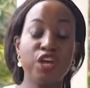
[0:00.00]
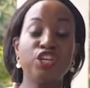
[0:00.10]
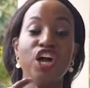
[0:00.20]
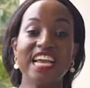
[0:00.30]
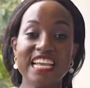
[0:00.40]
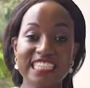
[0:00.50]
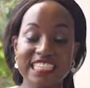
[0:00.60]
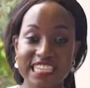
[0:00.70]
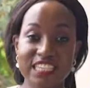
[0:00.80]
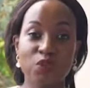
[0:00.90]
Your
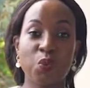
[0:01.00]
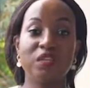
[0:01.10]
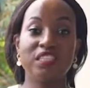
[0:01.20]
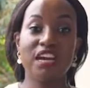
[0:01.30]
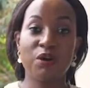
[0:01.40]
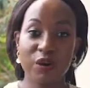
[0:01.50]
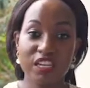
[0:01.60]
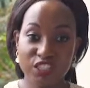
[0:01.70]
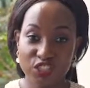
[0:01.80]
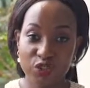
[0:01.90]
instincts will
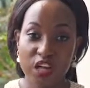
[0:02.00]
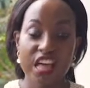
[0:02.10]
direct you.